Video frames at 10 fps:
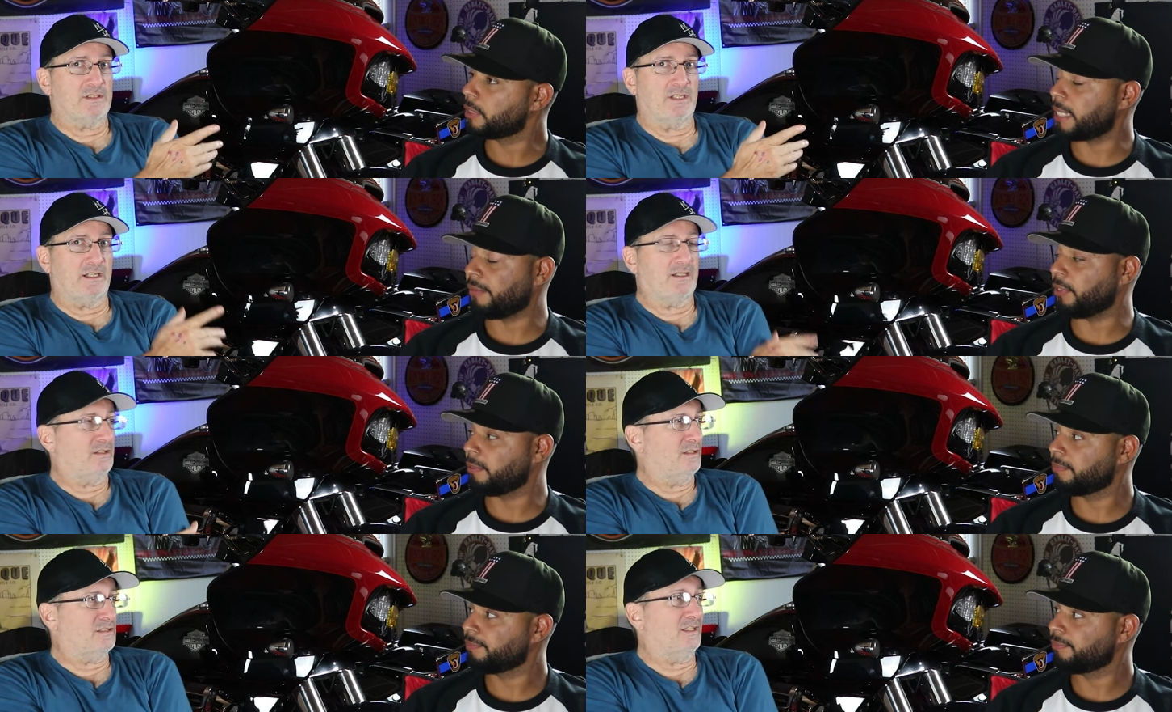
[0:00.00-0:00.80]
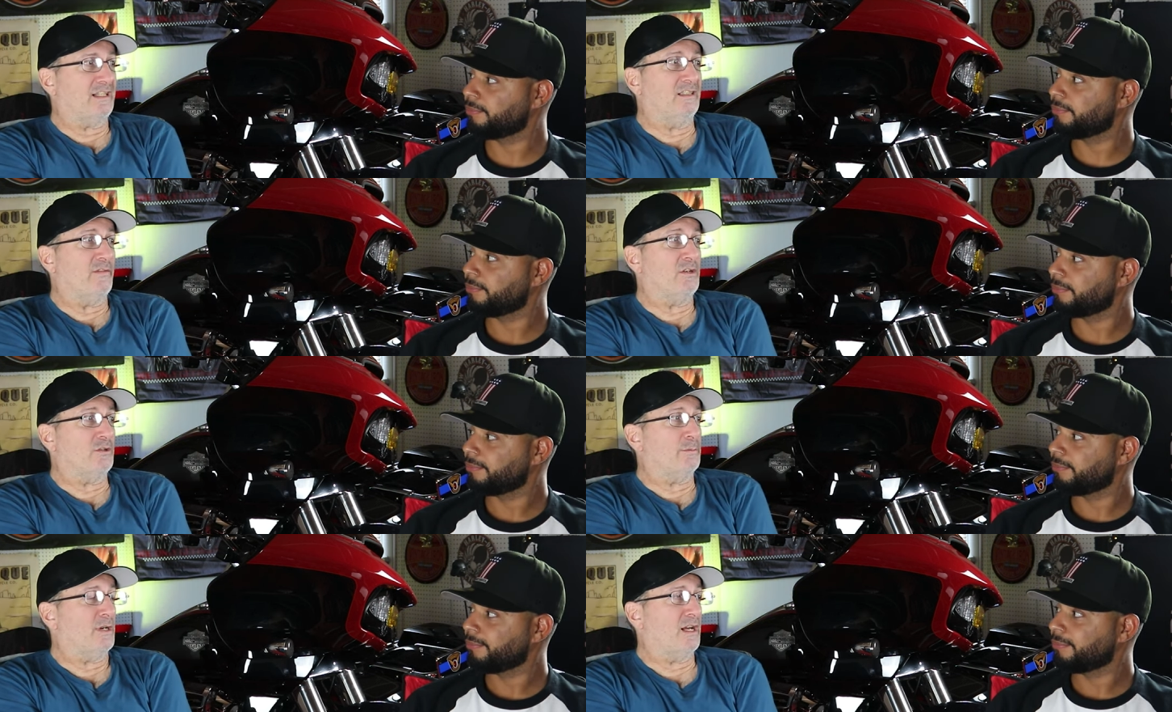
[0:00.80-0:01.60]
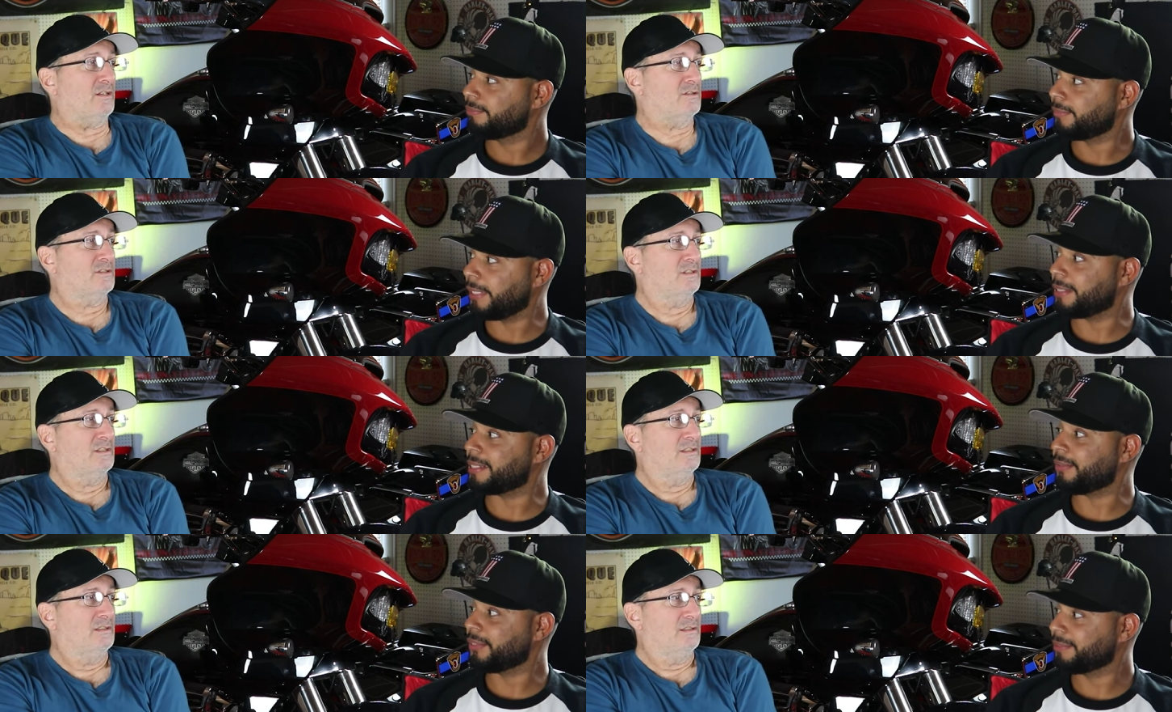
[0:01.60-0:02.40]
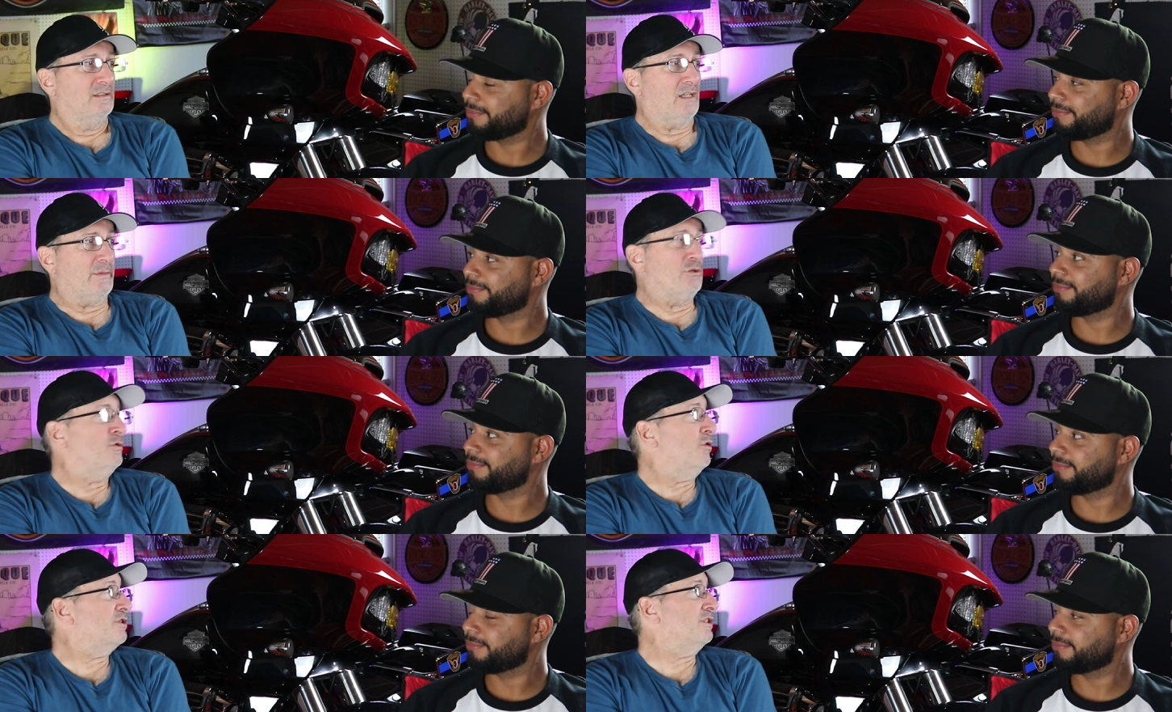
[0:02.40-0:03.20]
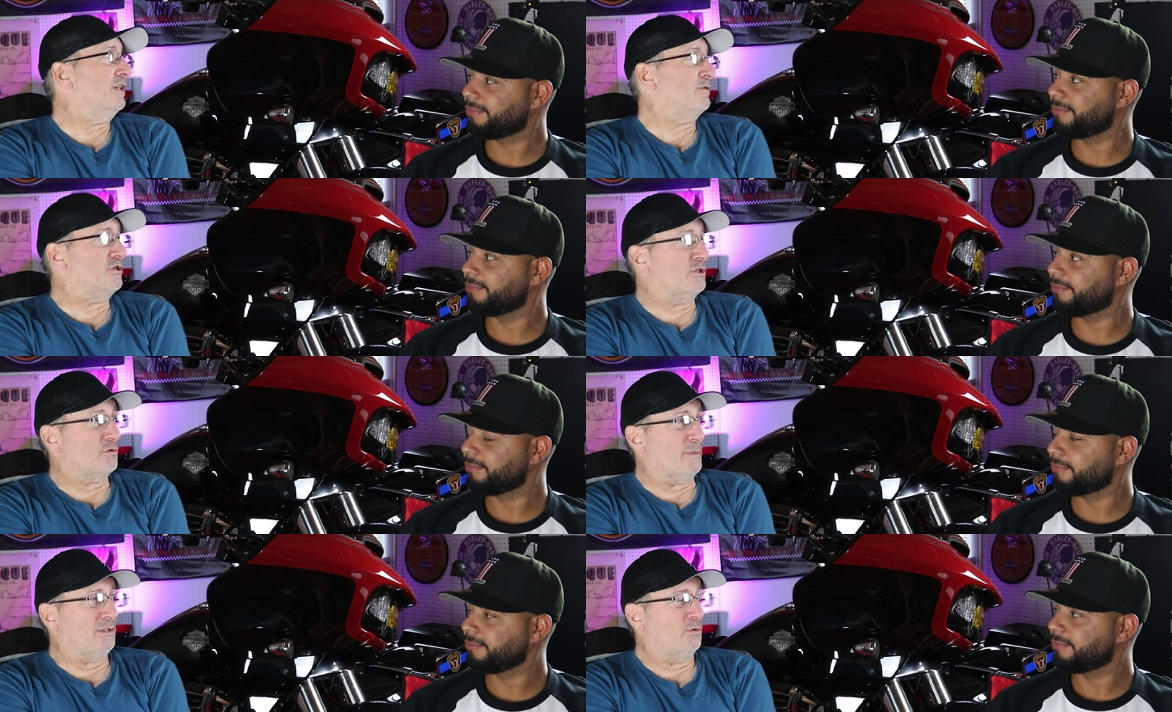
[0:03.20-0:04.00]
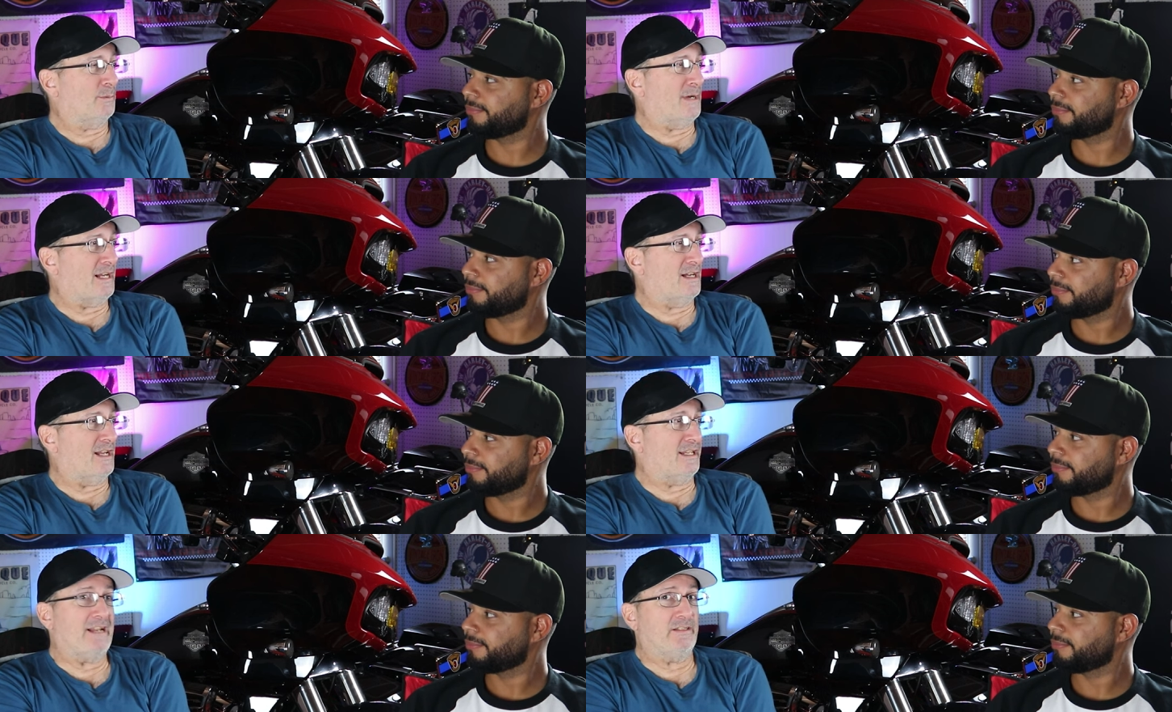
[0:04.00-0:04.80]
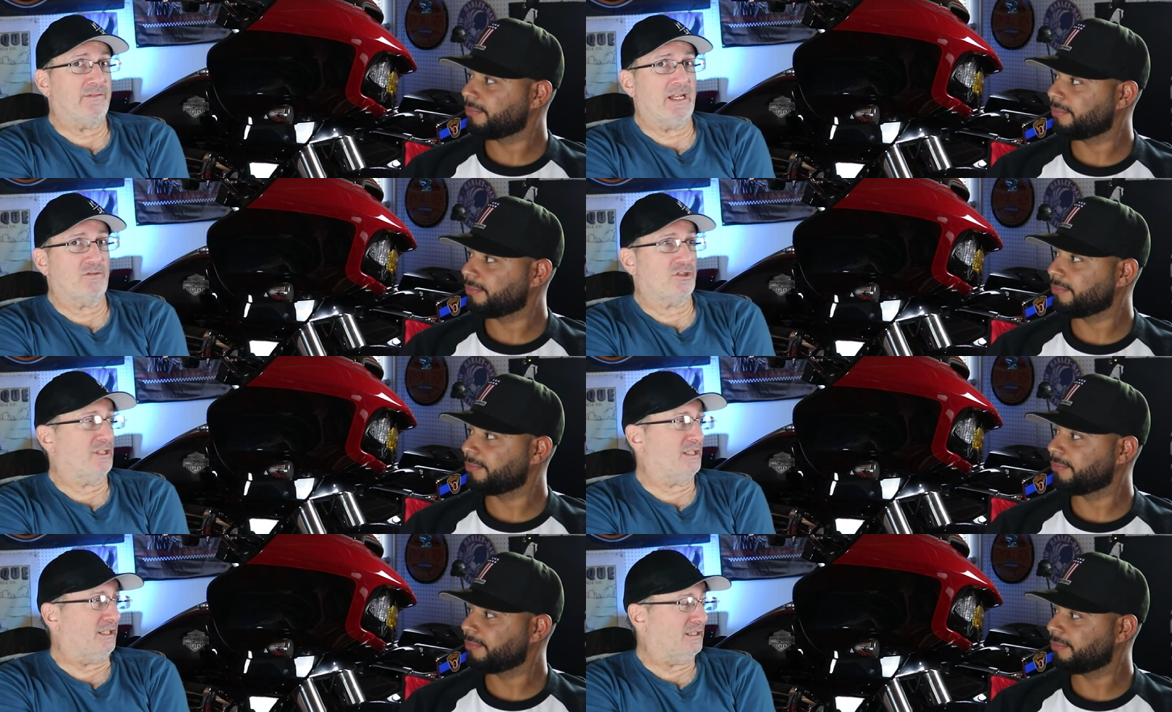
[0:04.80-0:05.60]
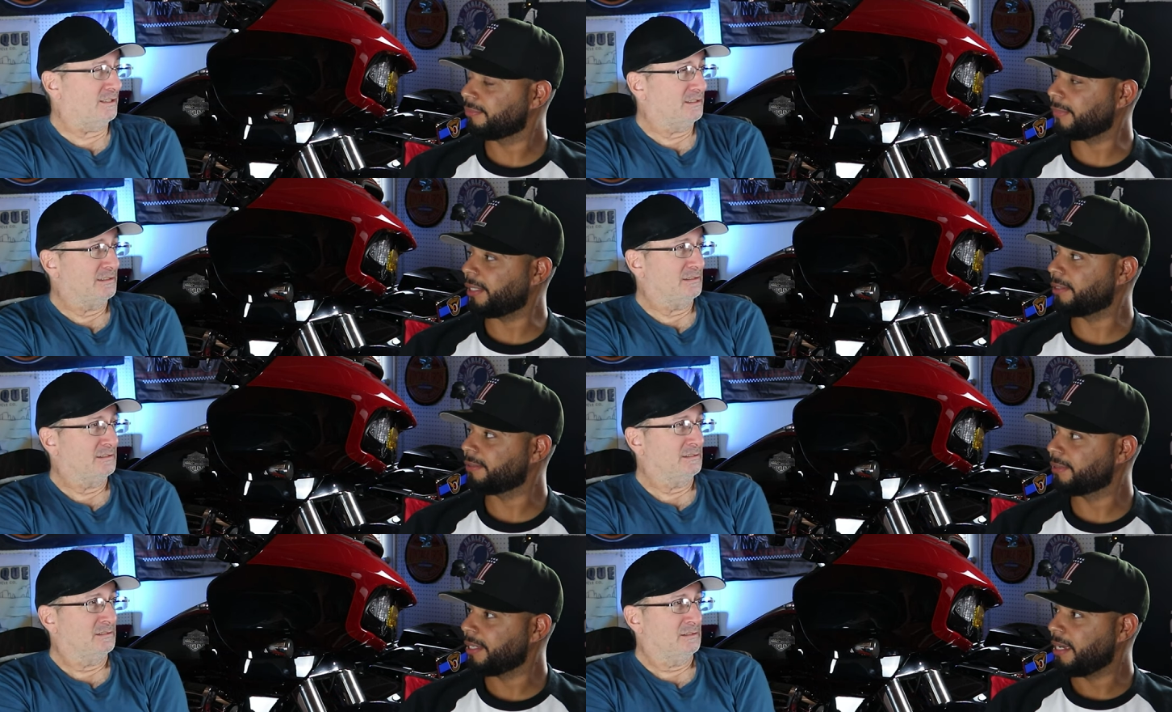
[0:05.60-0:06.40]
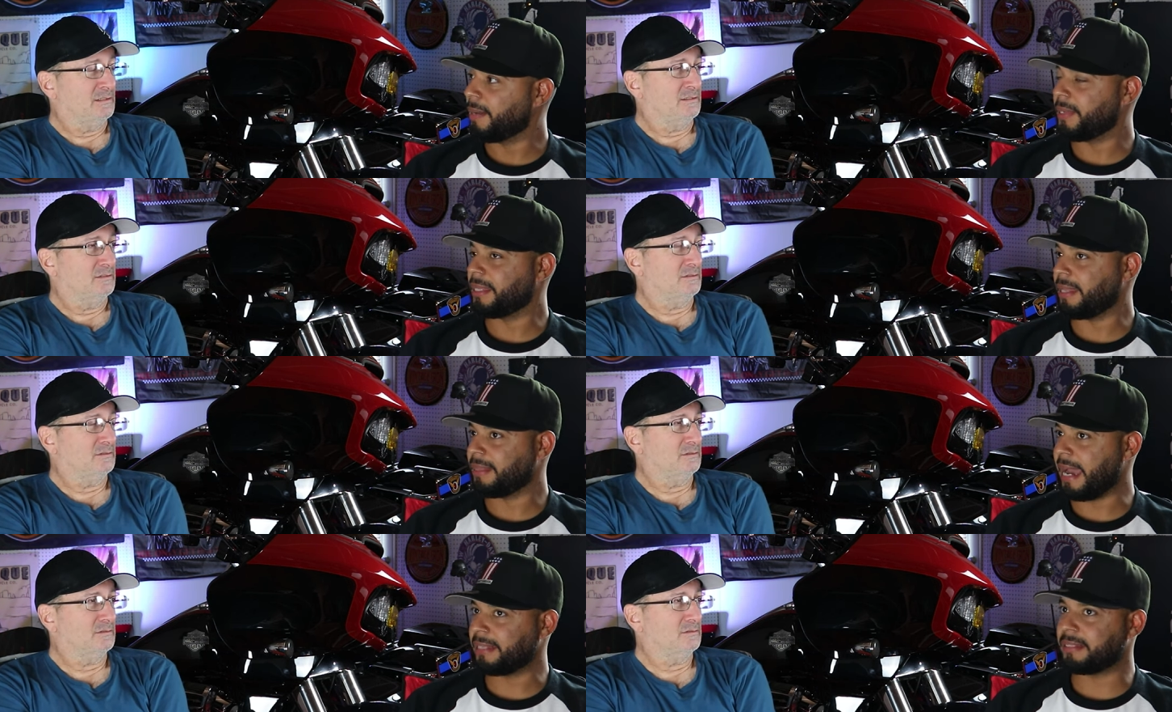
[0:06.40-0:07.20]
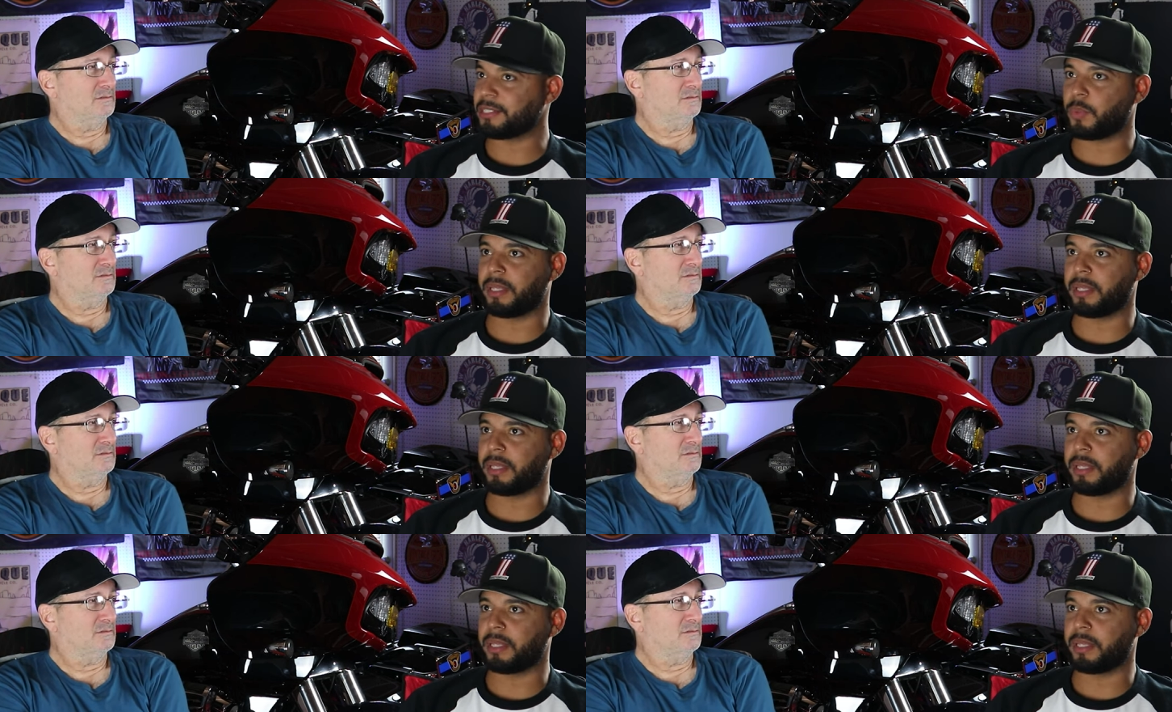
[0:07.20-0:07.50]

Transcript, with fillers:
Speaker 1: it's like heavy. it's like 1100 pounds yeah it's heavy I mean, you notice a difference just with my tour pack on, and I don't even have shit in it.
Speaker 2: Yeah, I mean that that that's